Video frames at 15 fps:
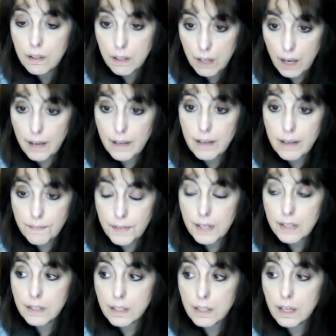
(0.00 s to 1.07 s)
I have
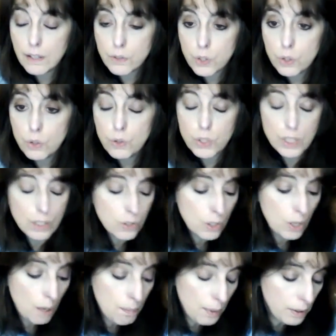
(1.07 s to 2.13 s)
faith in God too,
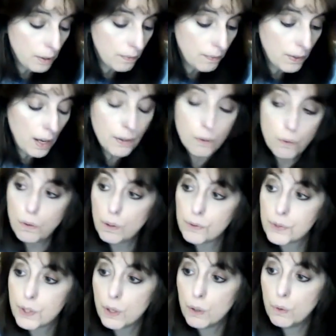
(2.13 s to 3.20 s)
Jigsaw, but you've got to
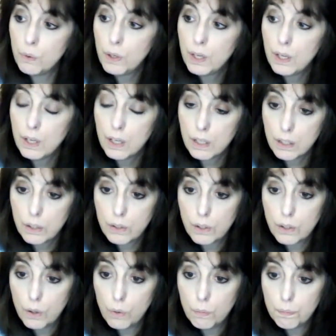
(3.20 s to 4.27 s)
also,
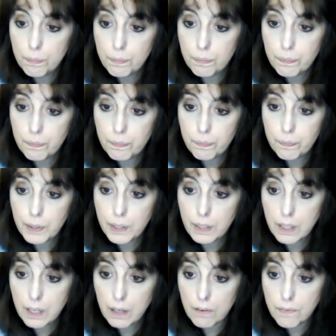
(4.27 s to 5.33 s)
be
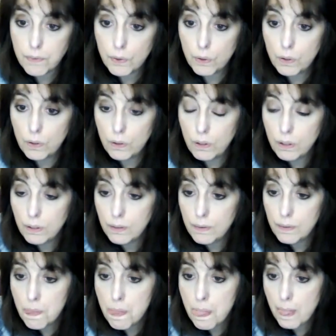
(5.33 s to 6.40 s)
careful
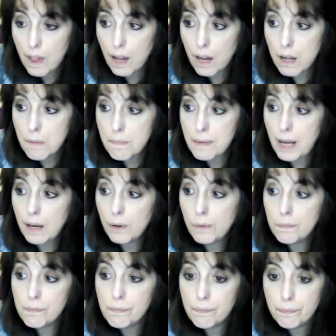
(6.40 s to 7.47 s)

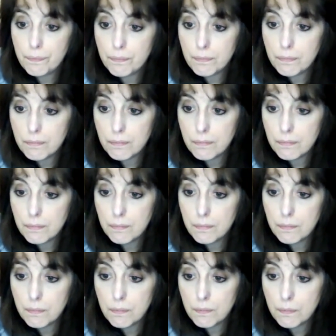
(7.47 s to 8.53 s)
about
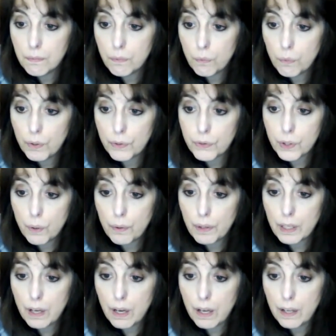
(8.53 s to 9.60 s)
what's going
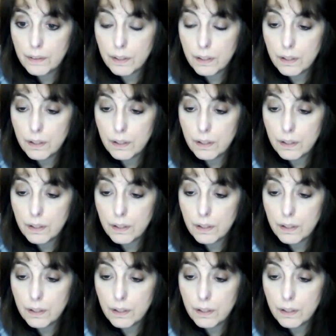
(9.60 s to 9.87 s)
on,